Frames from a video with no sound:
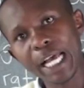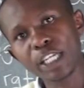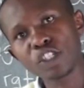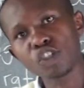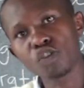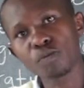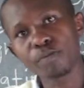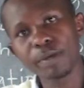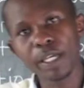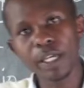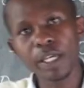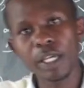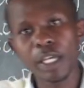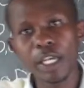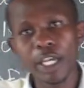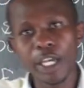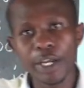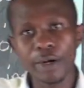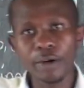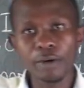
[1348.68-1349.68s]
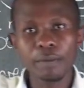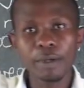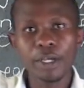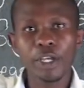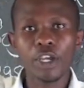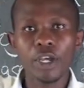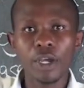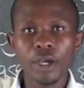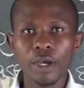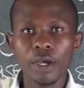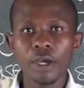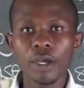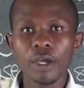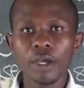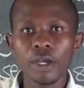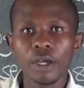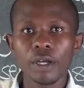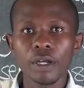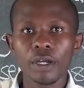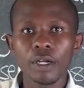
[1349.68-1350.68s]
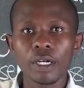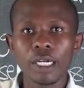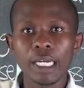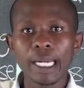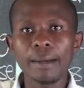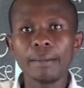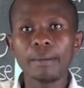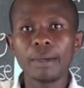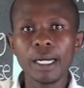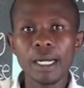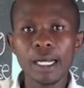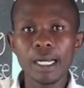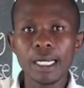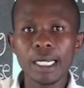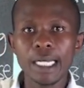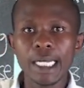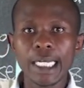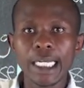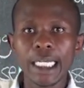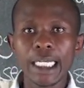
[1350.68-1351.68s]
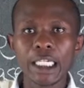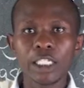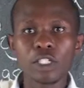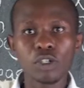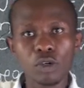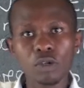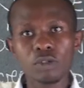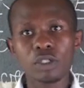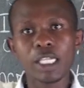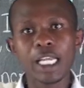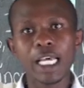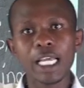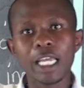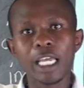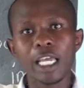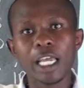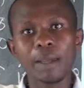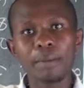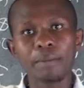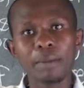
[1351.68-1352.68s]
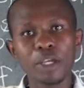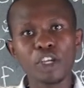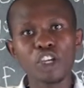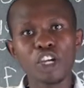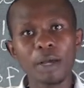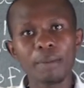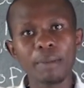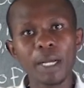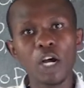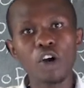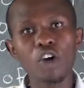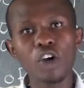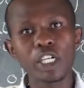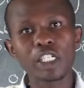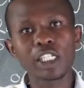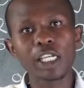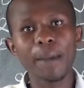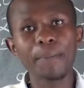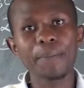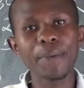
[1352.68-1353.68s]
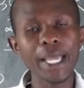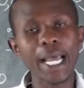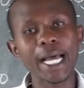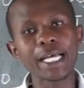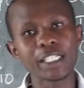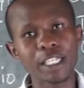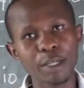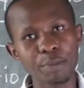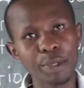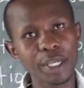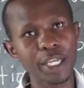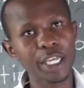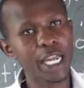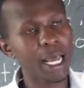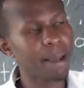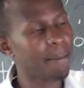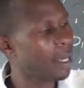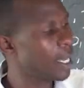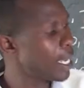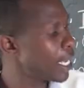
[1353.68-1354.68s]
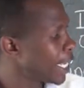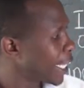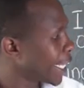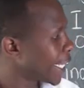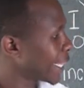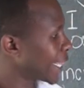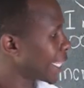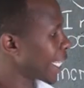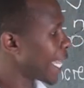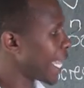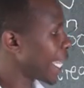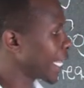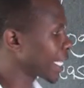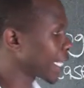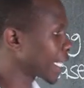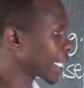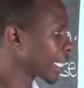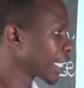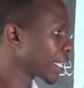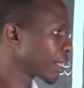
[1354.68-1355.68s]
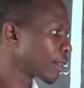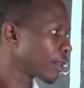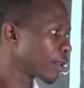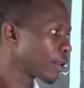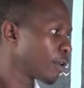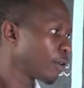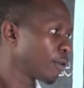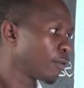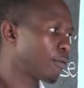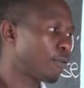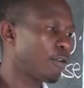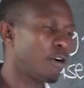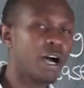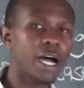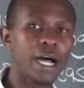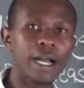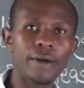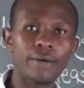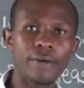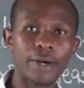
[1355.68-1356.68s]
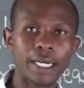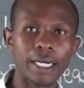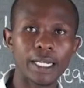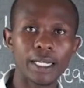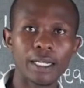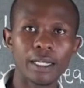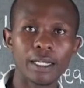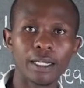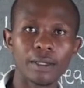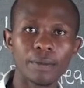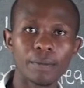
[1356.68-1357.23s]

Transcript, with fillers: appears to be a really big number. It looks like a big number or it appears a big number than 400.